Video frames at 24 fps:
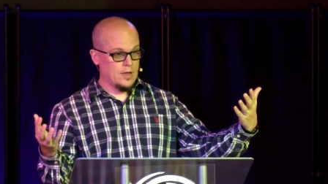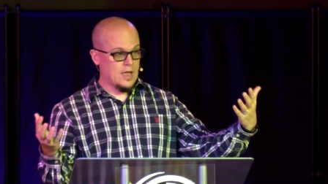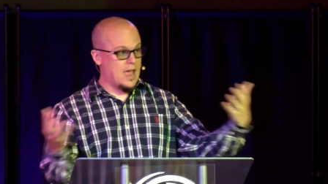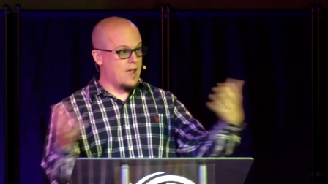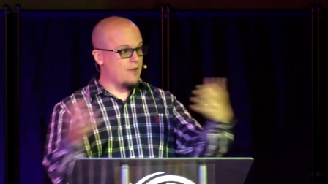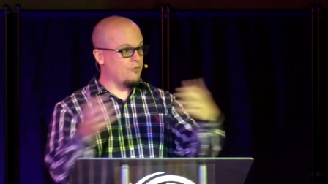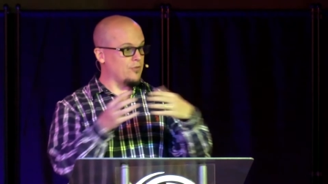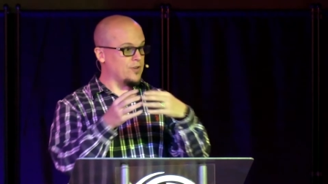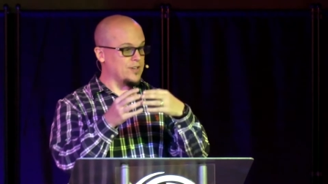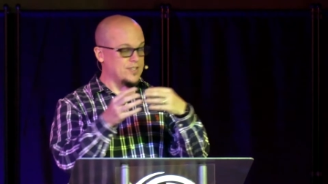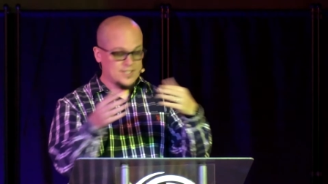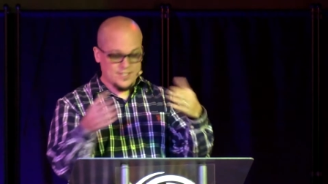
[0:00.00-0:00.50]

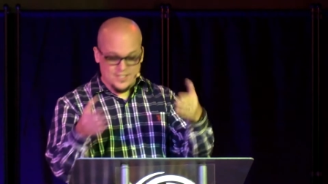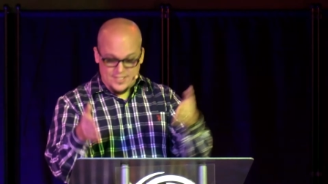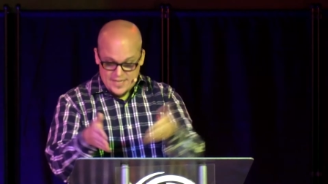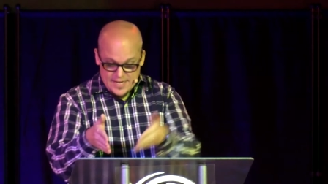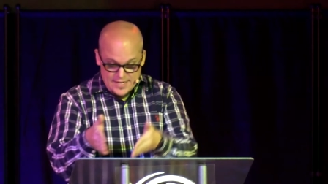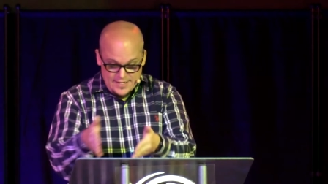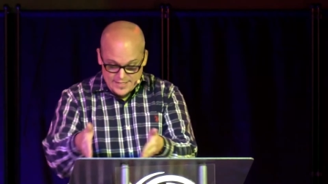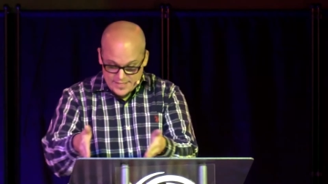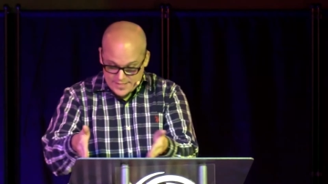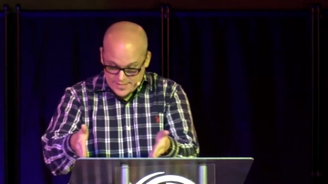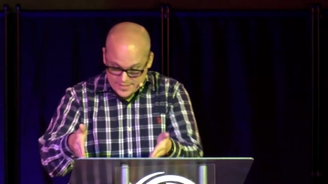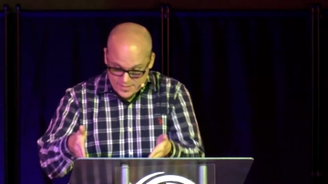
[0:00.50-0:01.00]
Every
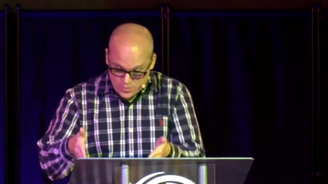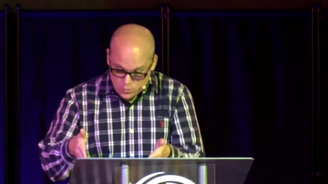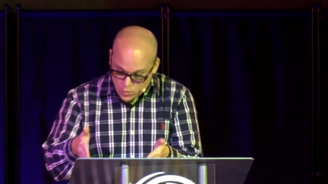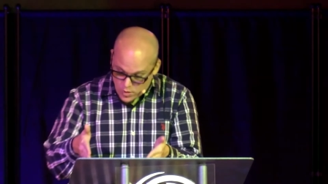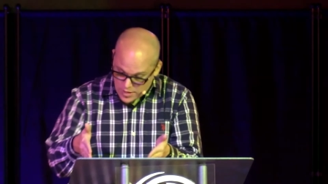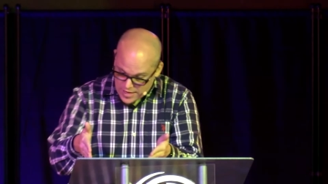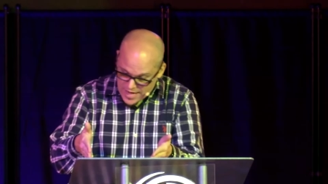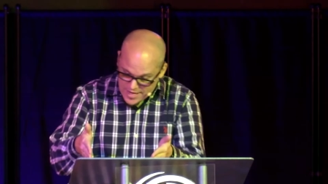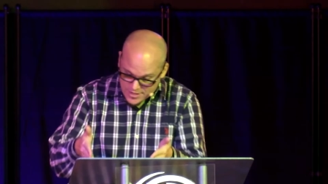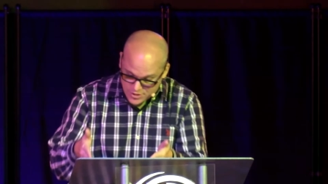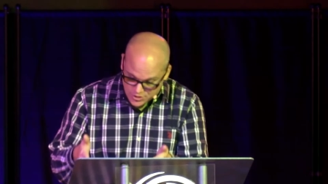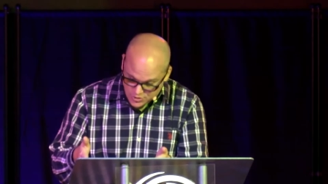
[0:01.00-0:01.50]
sentence in
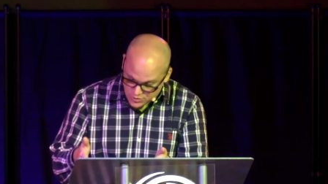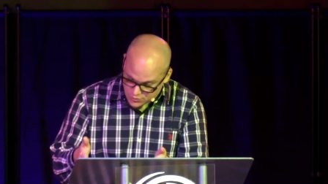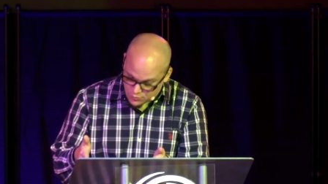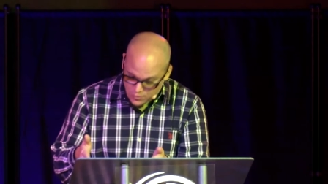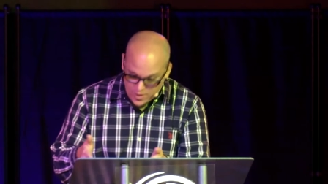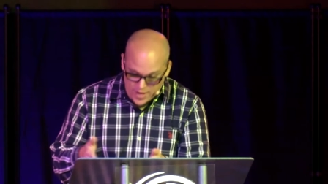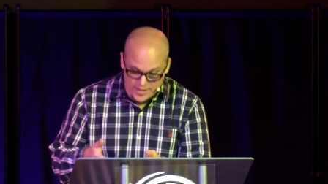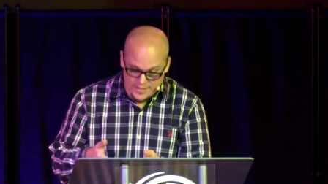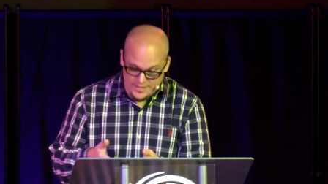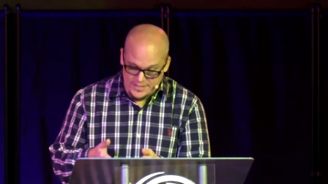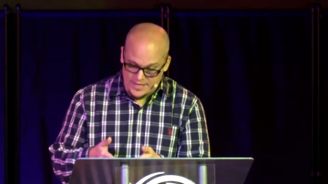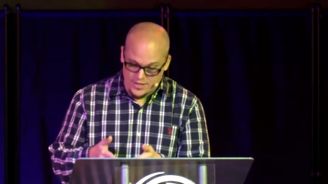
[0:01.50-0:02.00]
what I just
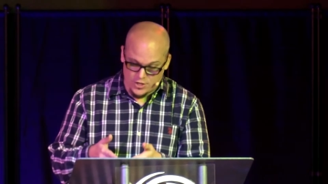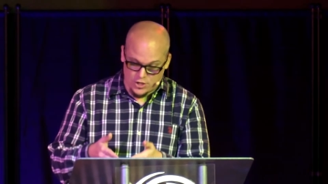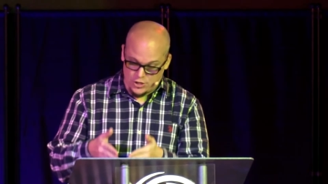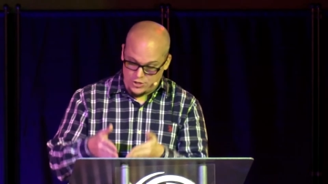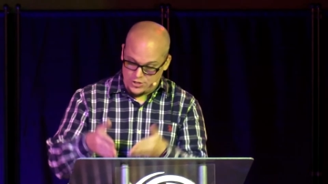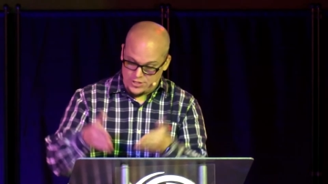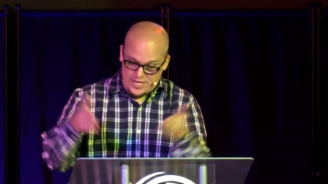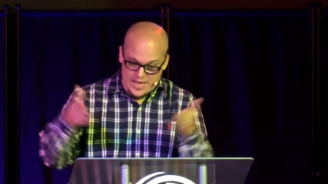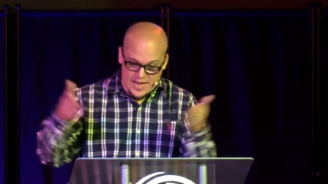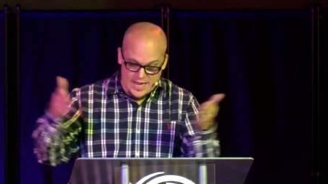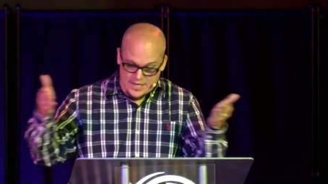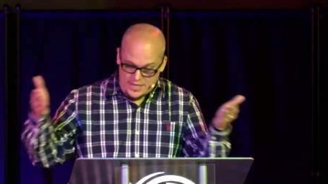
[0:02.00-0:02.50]
read
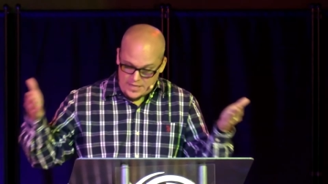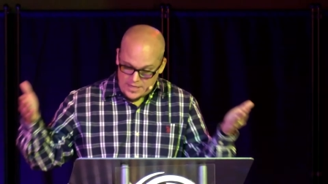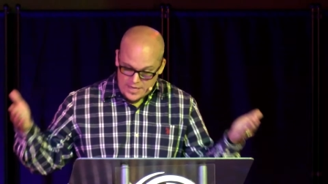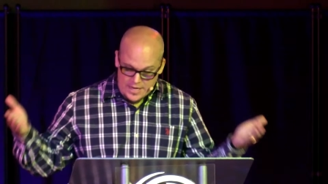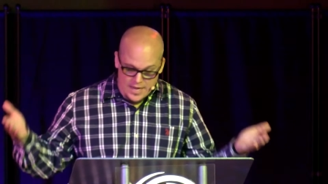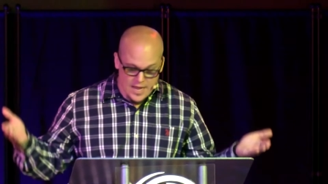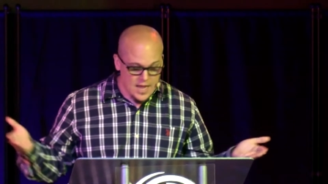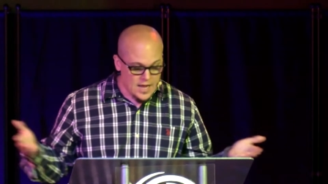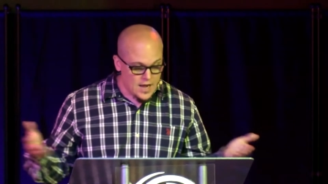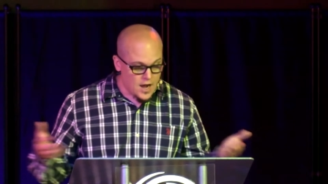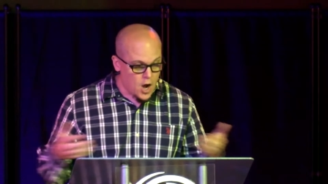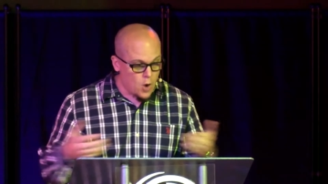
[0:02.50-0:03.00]
could take
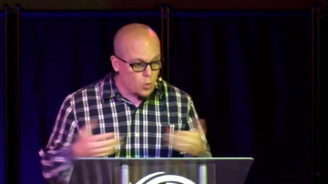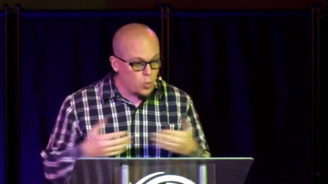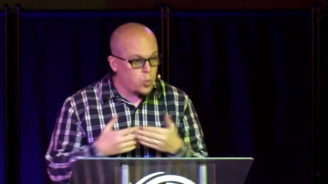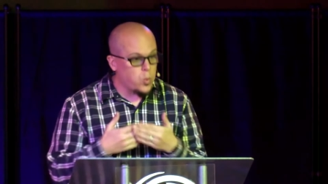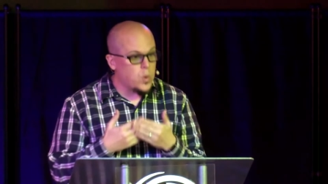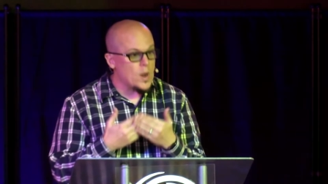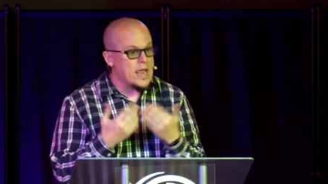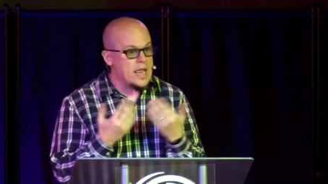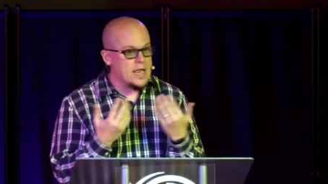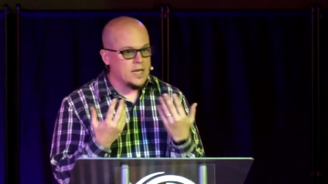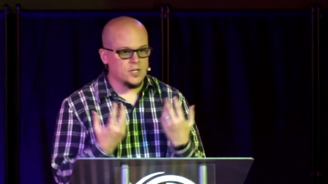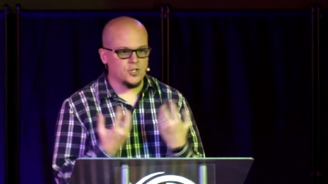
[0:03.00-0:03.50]
a
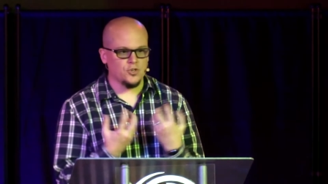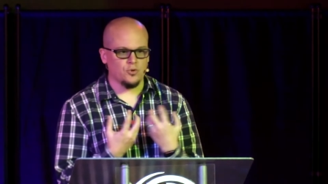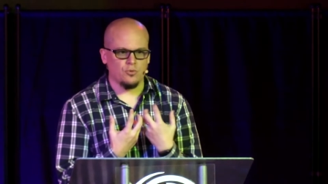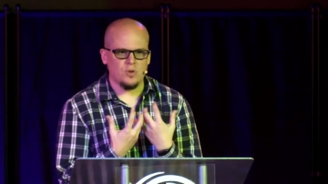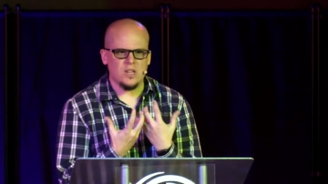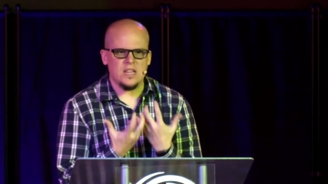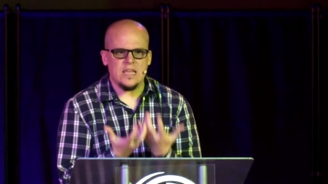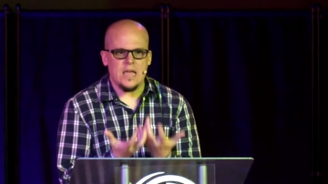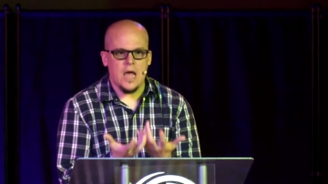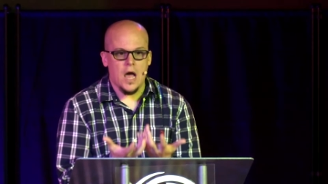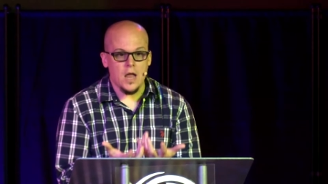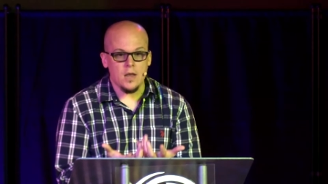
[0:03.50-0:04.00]
week to
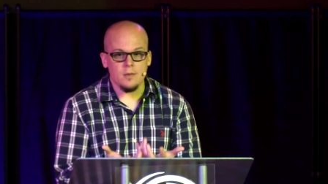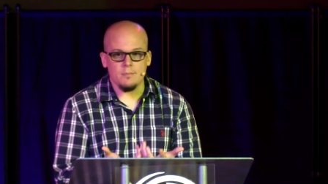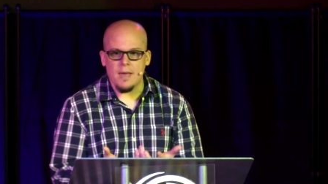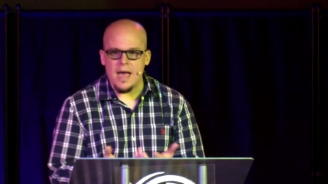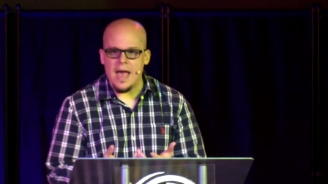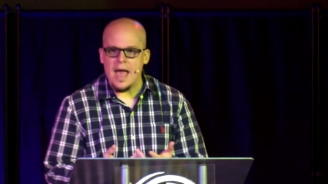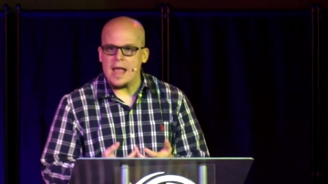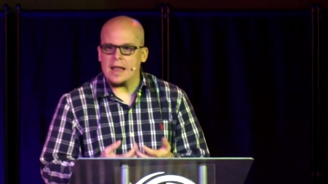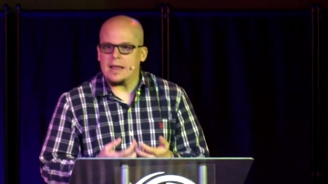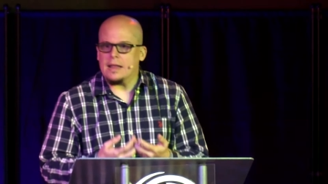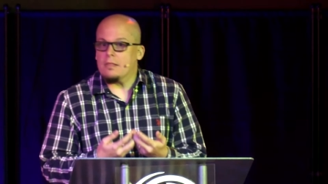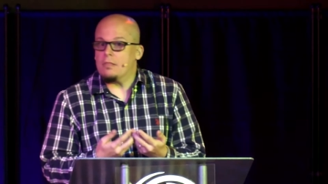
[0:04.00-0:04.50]
really
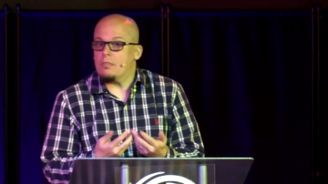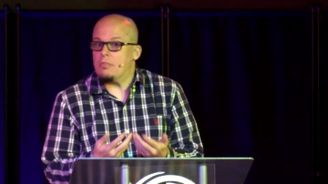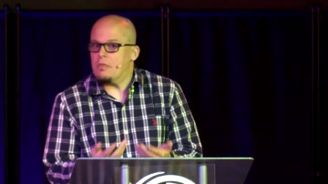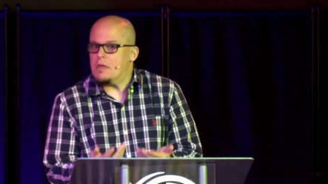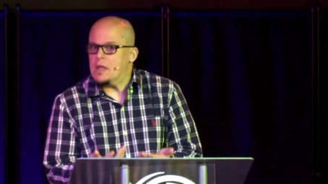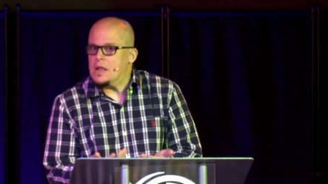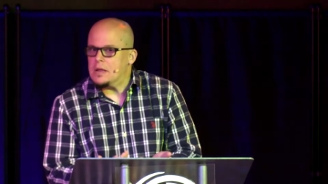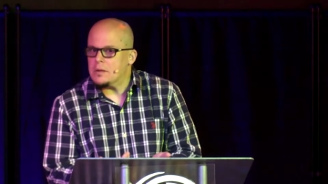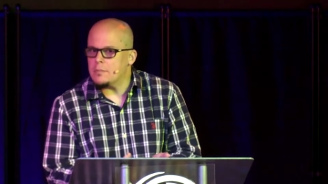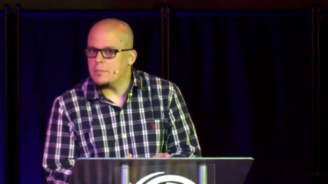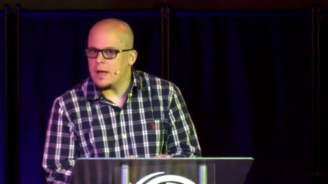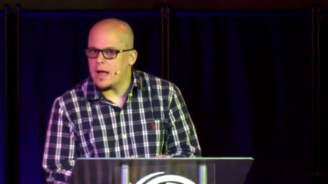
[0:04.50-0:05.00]
unpack and
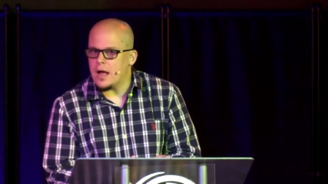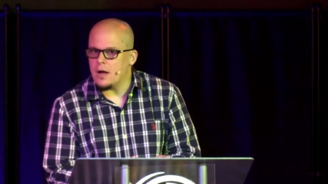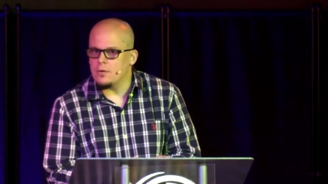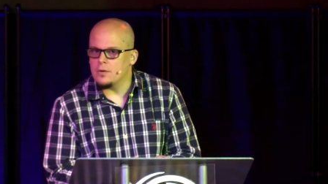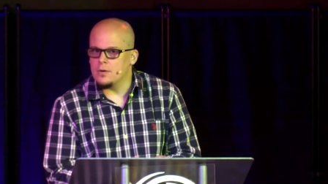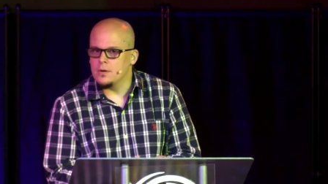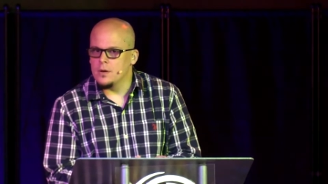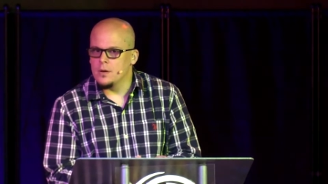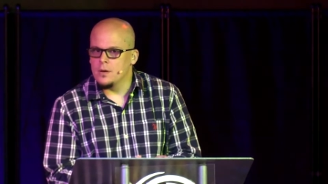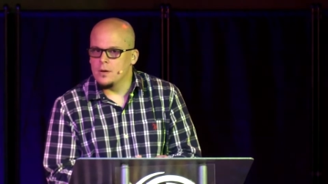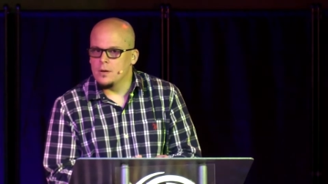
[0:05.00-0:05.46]
think about,